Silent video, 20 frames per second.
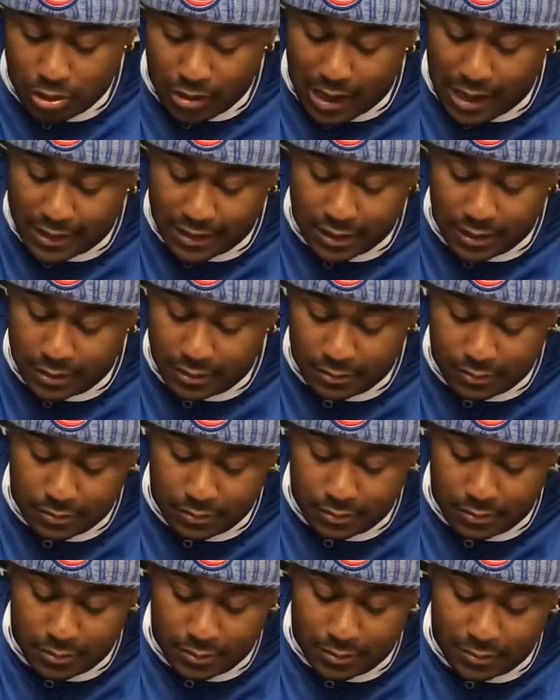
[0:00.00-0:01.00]
I didn't,
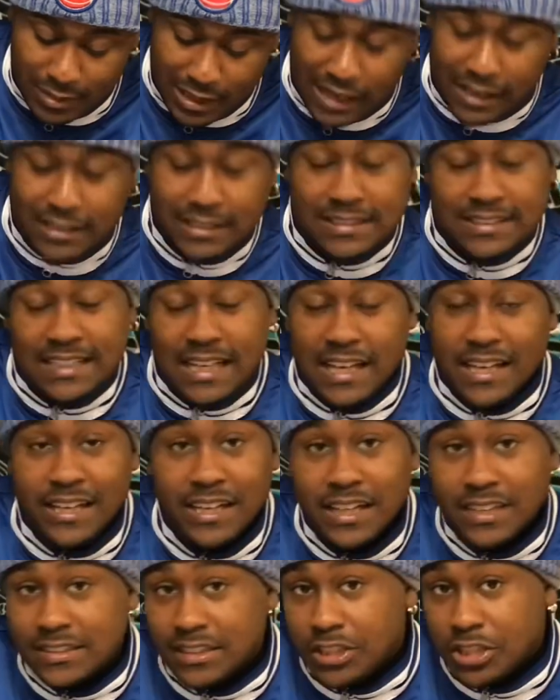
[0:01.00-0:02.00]
not going to say he
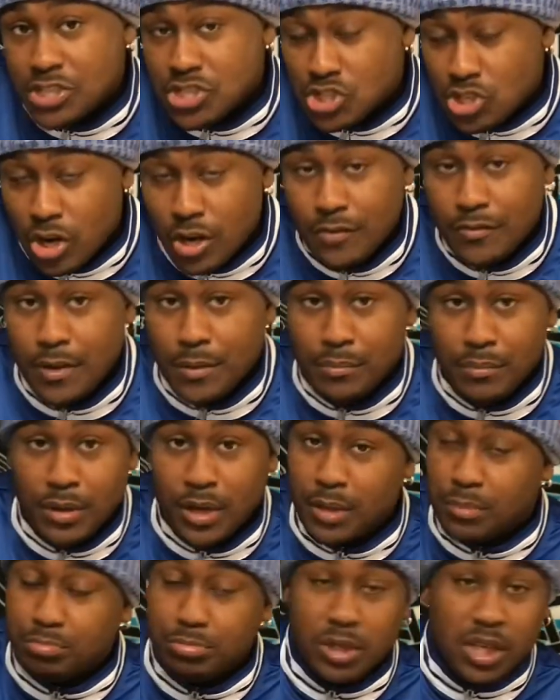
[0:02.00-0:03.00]
doesn't deserve it,
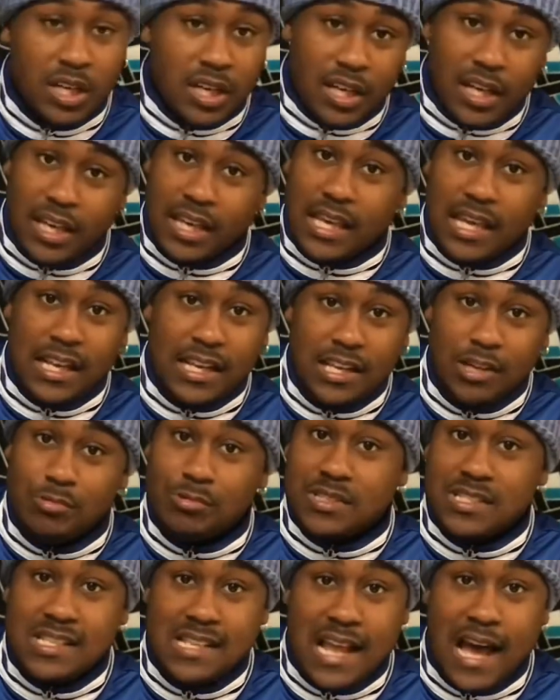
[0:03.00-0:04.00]
but again, he
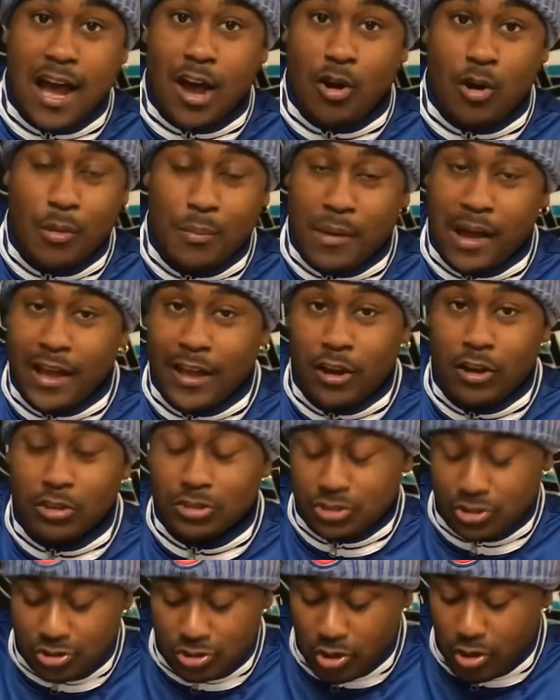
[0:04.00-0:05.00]
was not on my
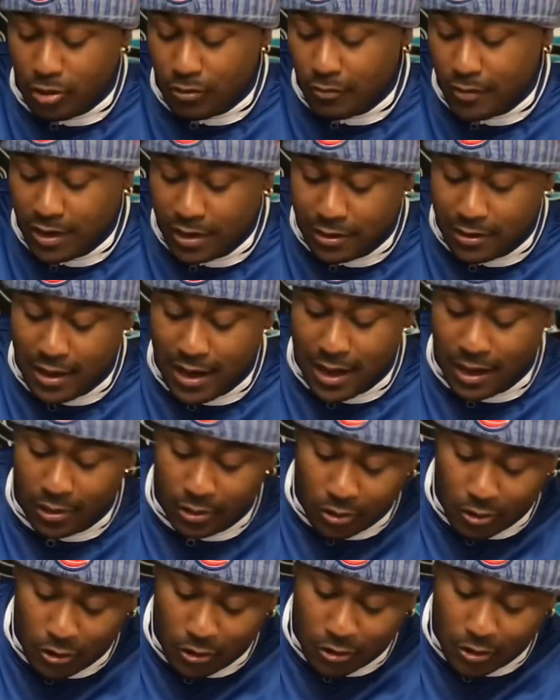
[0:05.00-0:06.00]
All-Star radar at
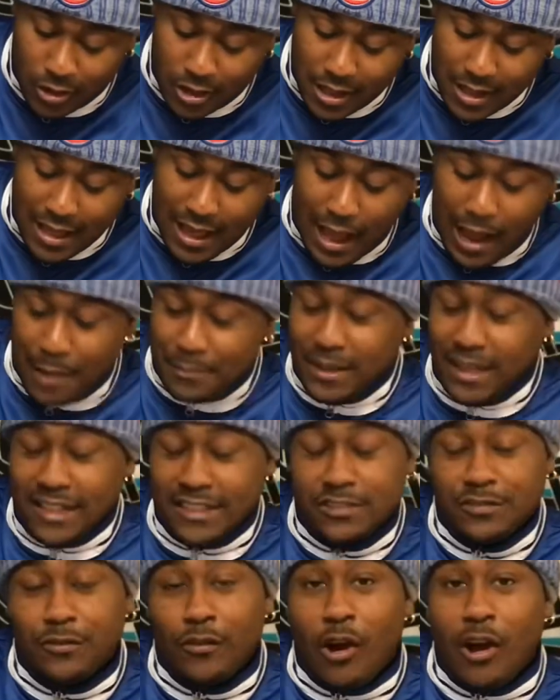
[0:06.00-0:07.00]
all. I mean,
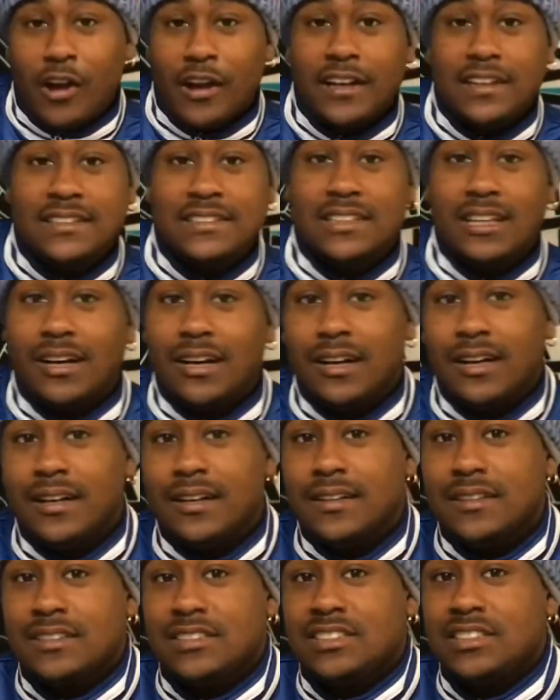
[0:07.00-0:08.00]
as far as
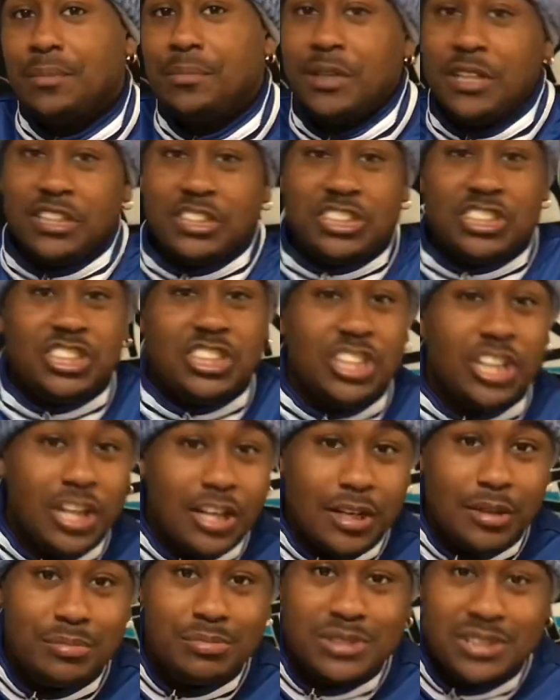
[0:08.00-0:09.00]
some of the
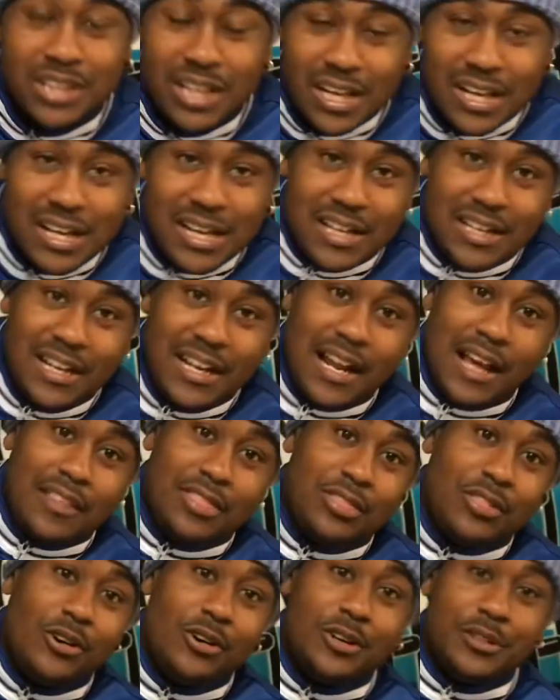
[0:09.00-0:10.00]
snubs that I
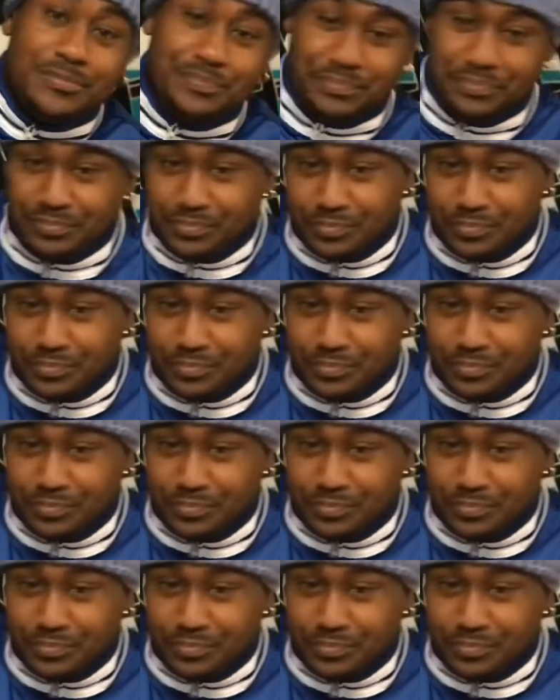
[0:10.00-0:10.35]
thought